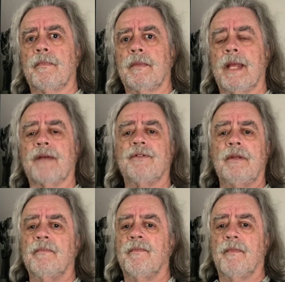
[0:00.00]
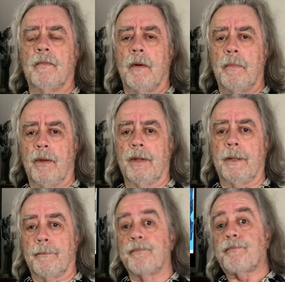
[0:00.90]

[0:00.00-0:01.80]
texting ability.